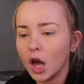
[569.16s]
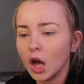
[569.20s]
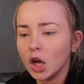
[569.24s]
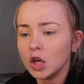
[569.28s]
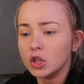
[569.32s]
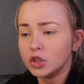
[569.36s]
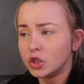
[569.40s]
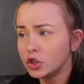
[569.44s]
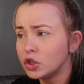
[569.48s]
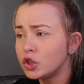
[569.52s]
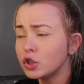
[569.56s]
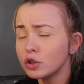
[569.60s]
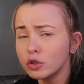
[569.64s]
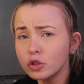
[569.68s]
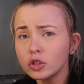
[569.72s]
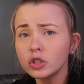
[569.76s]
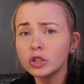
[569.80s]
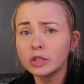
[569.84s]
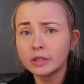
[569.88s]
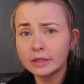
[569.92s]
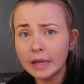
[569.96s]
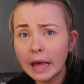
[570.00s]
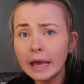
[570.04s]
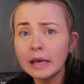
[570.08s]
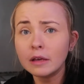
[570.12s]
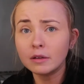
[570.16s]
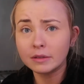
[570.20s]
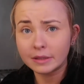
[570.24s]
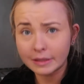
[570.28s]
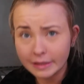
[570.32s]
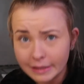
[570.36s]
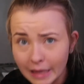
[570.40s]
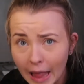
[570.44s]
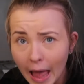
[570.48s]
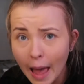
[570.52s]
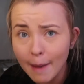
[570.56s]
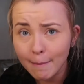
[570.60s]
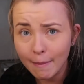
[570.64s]
Did you just say you'd
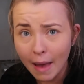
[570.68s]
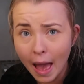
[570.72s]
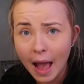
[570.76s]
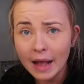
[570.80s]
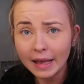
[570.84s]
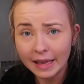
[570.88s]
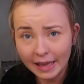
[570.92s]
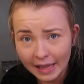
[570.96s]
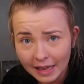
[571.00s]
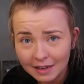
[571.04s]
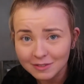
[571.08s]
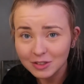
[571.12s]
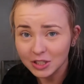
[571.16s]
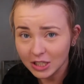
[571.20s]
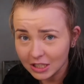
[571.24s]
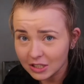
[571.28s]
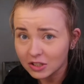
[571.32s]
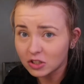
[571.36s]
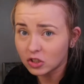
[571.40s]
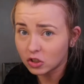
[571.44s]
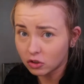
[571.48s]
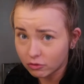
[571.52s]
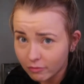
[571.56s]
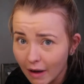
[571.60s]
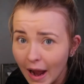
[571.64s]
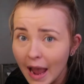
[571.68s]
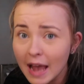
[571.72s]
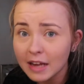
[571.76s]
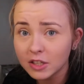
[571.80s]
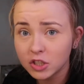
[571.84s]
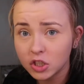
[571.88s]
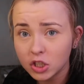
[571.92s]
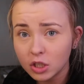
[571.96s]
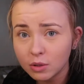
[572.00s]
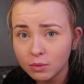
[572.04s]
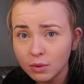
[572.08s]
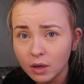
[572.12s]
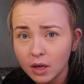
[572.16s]
slap my kid if she
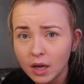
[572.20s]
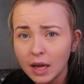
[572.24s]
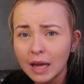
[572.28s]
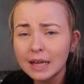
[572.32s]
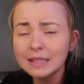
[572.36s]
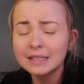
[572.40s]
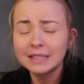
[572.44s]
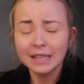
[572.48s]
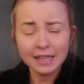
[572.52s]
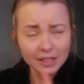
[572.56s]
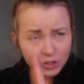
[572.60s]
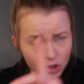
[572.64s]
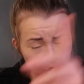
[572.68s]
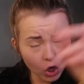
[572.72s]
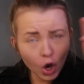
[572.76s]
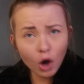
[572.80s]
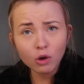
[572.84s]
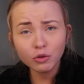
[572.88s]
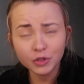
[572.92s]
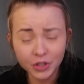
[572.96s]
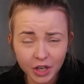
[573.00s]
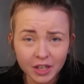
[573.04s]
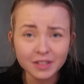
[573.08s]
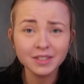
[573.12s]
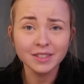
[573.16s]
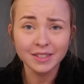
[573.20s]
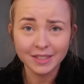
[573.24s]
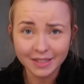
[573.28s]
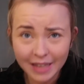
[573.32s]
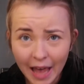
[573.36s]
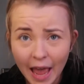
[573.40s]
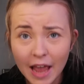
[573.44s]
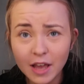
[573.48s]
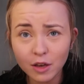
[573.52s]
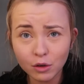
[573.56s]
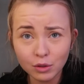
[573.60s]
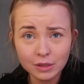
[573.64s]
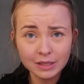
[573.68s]
scratched you? Did you just say
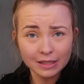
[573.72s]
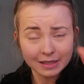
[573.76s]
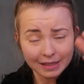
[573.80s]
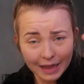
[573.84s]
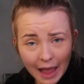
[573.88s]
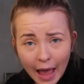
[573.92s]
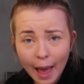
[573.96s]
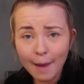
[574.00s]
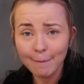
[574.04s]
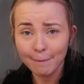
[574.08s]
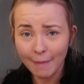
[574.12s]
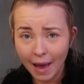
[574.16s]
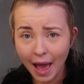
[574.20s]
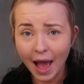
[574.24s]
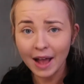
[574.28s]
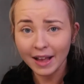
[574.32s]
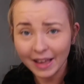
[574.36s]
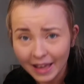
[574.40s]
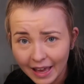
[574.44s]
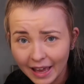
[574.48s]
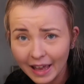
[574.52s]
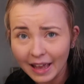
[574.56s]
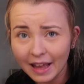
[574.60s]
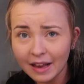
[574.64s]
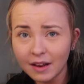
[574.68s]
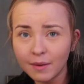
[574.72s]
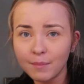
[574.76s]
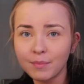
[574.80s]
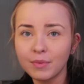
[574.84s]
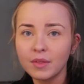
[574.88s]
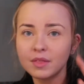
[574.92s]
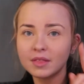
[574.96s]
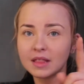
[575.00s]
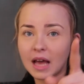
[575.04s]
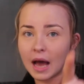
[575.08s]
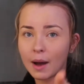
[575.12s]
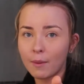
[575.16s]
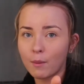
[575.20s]
you'd slap my kid?
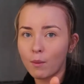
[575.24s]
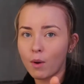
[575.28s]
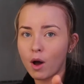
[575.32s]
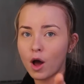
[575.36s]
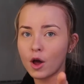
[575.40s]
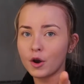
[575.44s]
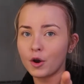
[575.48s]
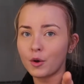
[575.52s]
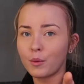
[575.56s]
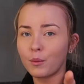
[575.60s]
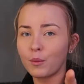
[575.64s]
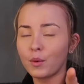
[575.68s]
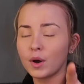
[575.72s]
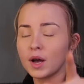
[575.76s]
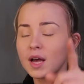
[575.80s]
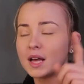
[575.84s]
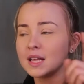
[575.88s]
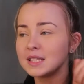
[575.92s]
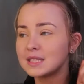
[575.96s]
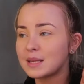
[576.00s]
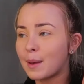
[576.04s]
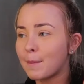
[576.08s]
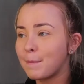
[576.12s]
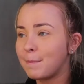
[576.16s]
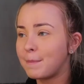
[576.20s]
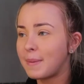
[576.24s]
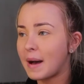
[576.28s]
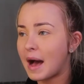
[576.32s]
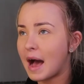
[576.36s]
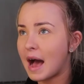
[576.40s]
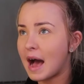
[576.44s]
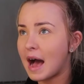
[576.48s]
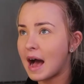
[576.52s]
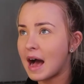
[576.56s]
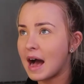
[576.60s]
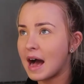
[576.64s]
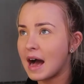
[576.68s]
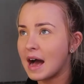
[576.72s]
That one was
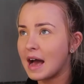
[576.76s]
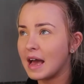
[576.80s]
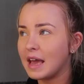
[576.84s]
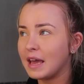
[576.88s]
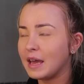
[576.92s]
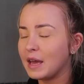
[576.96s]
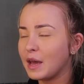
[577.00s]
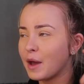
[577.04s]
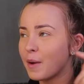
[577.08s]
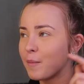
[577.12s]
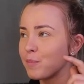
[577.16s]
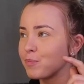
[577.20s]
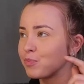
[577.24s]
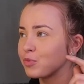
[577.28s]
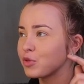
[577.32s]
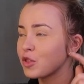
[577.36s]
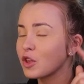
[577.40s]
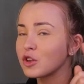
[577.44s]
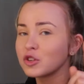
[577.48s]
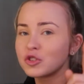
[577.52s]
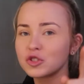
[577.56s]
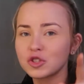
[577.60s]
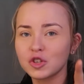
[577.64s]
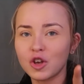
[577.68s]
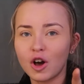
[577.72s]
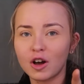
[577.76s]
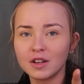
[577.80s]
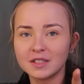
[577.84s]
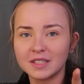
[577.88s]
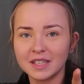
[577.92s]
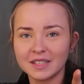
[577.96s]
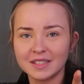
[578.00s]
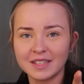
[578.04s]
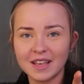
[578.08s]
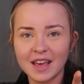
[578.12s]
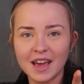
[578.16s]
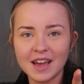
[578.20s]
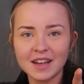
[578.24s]
by Scott
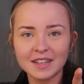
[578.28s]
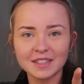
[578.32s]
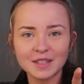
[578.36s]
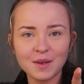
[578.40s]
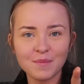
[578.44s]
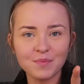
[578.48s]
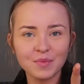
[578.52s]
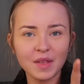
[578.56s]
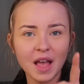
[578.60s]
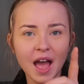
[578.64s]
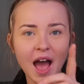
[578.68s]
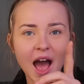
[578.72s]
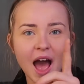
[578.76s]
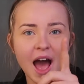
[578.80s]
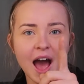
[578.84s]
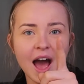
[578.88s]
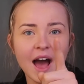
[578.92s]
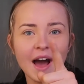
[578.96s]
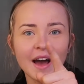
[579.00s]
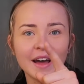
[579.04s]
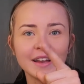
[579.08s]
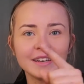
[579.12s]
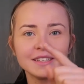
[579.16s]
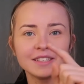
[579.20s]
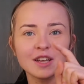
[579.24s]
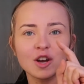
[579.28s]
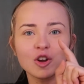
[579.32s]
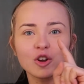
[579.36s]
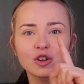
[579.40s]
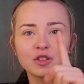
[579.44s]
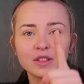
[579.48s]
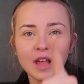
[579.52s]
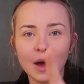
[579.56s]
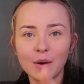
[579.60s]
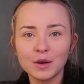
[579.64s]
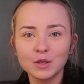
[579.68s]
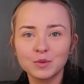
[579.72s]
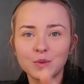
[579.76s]
Disick, and
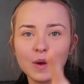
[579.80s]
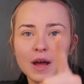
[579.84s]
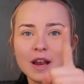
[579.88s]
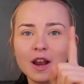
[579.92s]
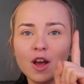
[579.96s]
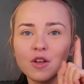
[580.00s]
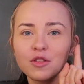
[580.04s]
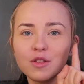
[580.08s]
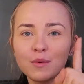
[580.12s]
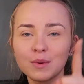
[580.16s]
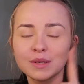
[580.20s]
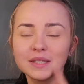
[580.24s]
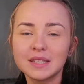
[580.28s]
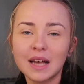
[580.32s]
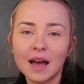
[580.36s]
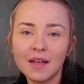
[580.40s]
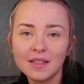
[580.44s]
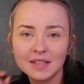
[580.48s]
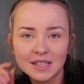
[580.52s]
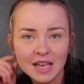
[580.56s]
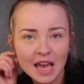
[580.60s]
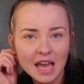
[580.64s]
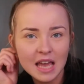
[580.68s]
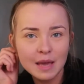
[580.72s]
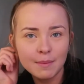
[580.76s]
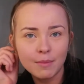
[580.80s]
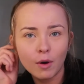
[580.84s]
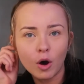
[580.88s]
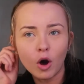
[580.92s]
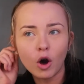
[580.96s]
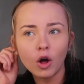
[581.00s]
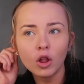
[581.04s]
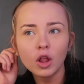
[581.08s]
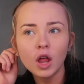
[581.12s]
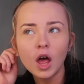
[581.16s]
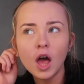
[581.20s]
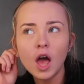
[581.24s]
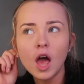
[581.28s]
that was when they were sat at the
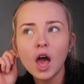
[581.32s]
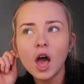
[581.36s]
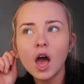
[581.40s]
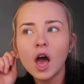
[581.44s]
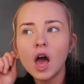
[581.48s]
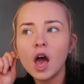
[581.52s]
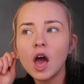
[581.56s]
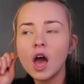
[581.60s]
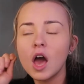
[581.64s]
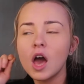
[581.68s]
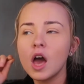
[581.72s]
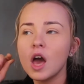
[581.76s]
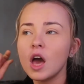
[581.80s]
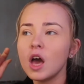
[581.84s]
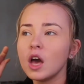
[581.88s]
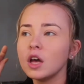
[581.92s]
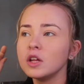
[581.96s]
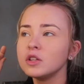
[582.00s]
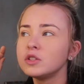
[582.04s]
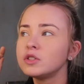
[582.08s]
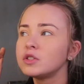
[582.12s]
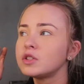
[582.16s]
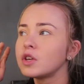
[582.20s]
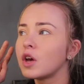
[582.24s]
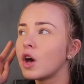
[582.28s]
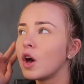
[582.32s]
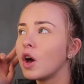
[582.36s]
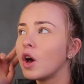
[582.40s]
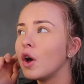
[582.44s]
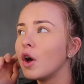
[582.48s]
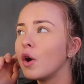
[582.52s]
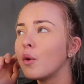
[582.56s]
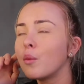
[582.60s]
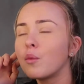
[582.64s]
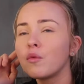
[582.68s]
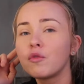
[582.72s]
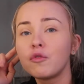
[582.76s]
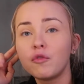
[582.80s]
table at
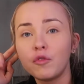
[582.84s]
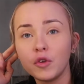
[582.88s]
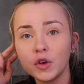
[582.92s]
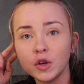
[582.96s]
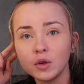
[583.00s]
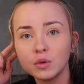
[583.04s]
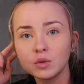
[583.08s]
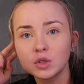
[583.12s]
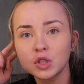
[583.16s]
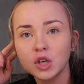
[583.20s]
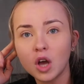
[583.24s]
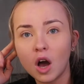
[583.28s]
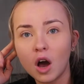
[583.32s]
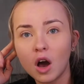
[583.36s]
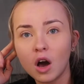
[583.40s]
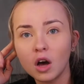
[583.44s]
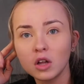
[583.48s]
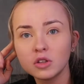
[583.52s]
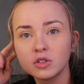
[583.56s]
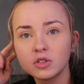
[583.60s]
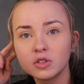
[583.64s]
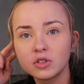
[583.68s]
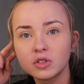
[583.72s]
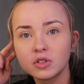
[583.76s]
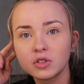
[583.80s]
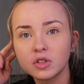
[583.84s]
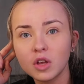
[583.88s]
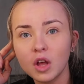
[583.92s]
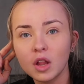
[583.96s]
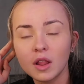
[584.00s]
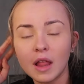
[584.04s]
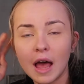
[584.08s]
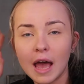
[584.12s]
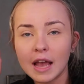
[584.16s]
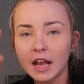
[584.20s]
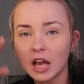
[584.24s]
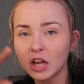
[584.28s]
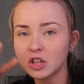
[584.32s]
Food Gods,
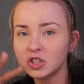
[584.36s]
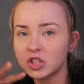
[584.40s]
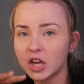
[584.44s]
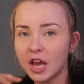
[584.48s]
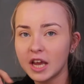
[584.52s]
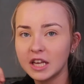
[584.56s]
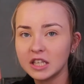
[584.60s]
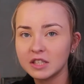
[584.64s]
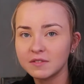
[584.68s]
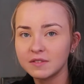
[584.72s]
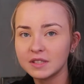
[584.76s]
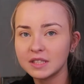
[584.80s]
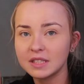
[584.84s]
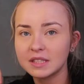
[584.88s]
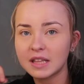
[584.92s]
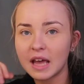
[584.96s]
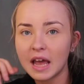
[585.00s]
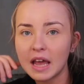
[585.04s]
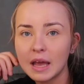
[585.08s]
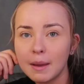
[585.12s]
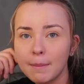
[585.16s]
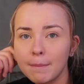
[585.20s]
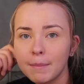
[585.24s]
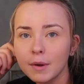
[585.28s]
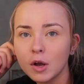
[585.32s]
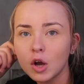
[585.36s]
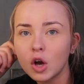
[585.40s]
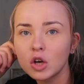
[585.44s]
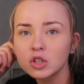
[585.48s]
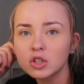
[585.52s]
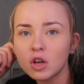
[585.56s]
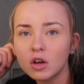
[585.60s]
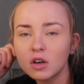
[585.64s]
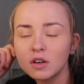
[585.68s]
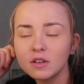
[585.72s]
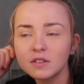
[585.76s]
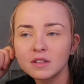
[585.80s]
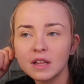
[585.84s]
like changing his name, because
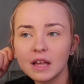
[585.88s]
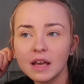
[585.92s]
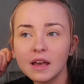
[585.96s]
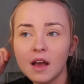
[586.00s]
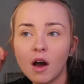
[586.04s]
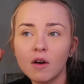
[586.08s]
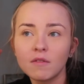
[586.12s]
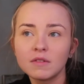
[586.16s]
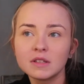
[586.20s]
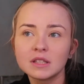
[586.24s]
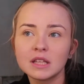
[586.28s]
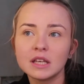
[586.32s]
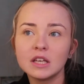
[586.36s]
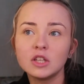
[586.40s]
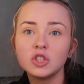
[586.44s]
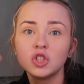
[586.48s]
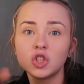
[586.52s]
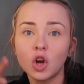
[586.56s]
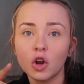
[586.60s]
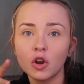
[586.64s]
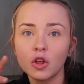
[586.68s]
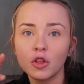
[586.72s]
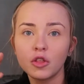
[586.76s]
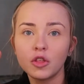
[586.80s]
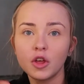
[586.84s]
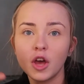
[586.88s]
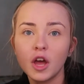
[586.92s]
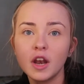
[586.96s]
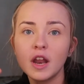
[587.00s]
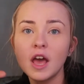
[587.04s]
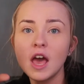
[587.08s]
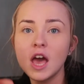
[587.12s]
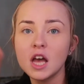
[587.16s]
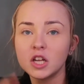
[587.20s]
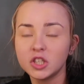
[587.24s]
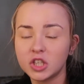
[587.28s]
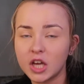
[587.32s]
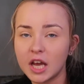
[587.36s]
honestly, obviously Jonathan
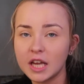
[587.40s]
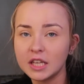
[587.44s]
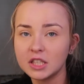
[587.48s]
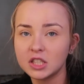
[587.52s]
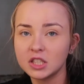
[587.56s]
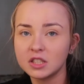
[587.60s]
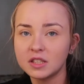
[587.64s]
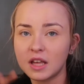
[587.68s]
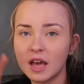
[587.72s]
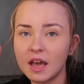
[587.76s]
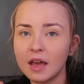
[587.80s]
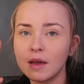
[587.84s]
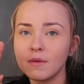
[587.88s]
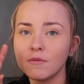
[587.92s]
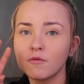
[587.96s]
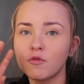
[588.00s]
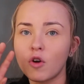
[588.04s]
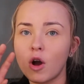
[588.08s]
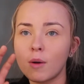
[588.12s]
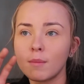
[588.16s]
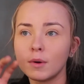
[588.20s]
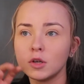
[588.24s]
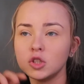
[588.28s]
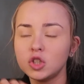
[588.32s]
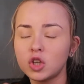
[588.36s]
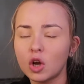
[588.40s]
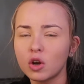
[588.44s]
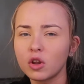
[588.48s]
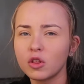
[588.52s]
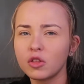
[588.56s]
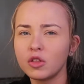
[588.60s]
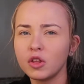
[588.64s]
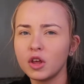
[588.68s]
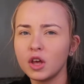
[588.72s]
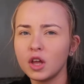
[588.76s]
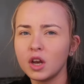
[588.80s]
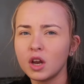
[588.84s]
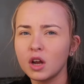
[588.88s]
changed his name from
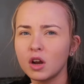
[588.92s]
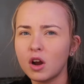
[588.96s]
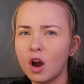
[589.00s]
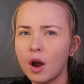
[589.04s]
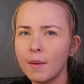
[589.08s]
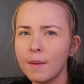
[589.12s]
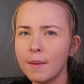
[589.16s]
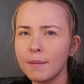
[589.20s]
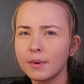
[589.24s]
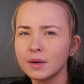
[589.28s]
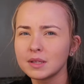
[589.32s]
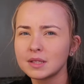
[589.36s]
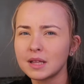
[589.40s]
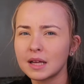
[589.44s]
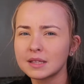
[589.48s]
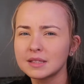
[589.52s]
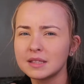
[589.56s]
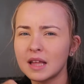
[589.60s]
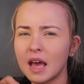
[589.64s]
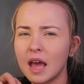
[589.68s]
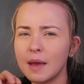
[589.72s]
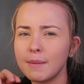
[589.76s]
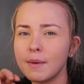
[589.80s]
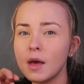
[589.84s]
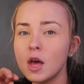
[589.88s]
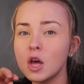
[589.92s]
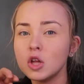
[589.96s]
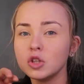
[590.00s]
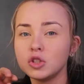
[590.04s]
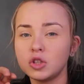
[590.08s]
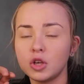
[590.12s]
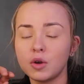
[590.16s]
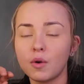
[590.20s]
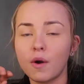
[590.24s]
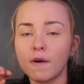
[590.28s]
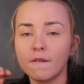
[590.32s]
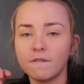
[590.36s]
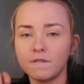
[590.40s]
Jonathan, I can't remember his last name,
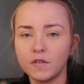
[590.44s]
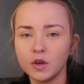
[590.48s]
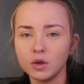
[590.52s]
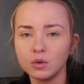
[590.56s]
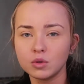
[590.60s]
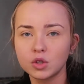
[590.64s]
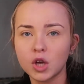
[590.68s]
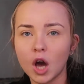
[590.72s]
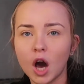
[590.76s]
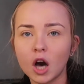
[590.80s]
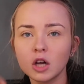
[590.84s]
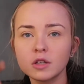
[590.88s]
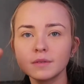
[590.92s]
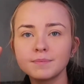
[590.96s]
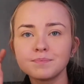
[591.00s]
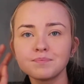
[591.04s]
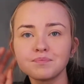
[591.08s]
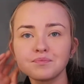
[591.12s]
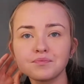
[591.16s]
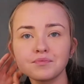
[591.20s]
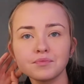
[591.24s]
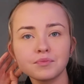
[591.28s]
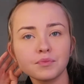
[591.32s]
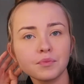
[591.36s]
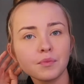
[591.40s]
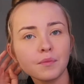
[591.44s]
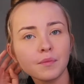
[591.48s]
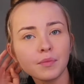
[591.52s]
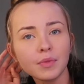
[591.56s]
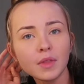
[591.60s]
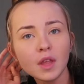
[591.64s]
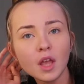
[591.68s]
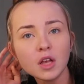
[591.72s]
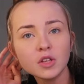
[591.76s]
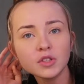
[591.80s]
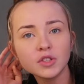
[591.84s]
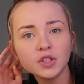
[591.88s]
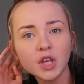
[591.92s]
to Food God.
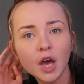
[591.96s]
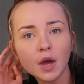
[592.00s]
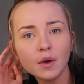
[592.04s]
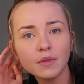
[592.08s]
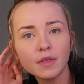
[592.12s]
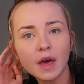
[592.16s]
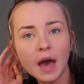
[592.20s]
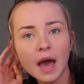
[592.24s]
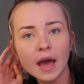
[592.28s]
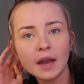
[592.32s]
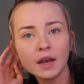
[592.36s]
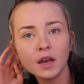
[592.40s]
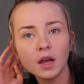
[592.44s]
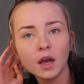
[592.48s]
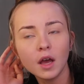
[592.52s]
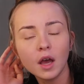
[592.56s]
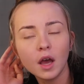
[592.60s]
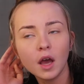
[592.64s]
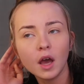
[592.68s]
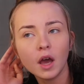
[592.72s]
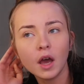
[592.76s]
So then